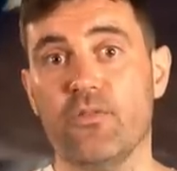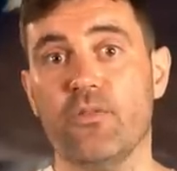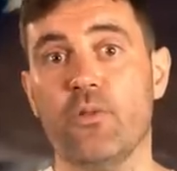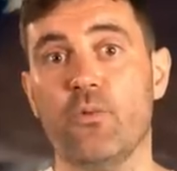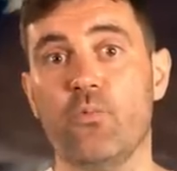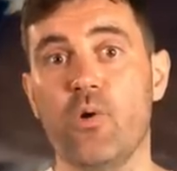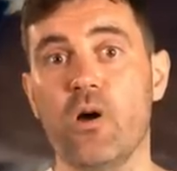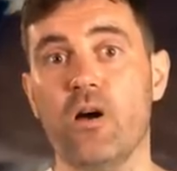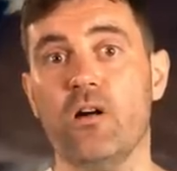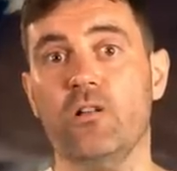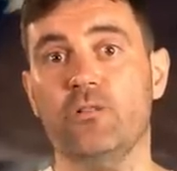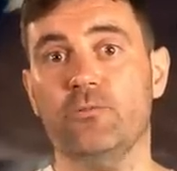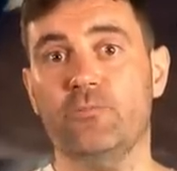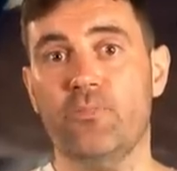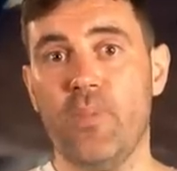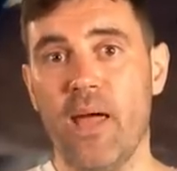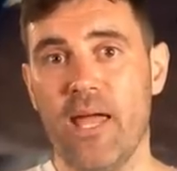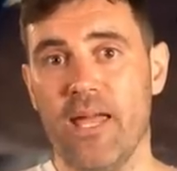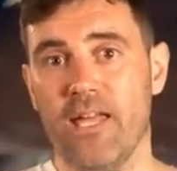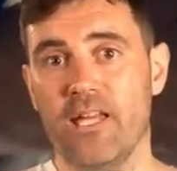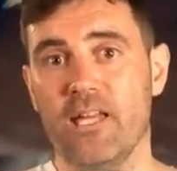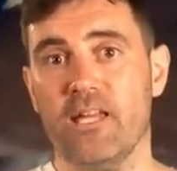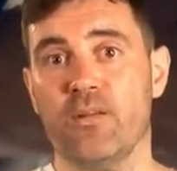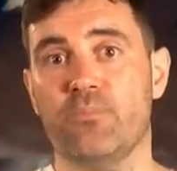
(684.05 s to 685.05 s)
the World
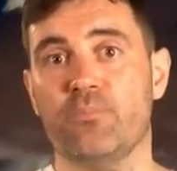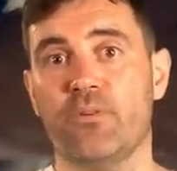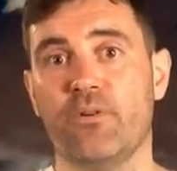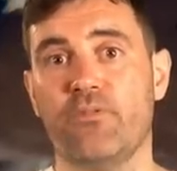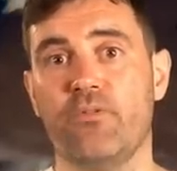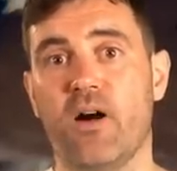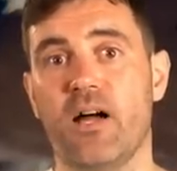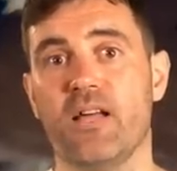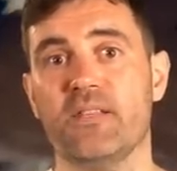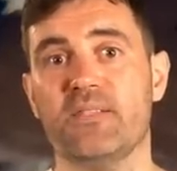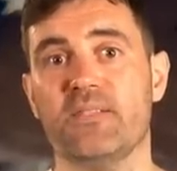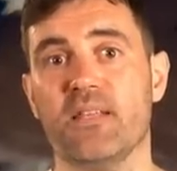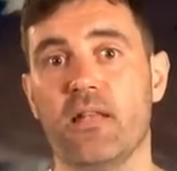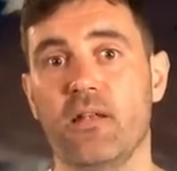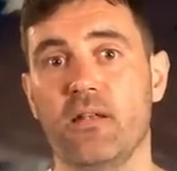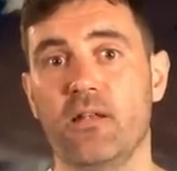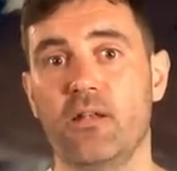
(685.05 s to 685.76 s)
Bank provides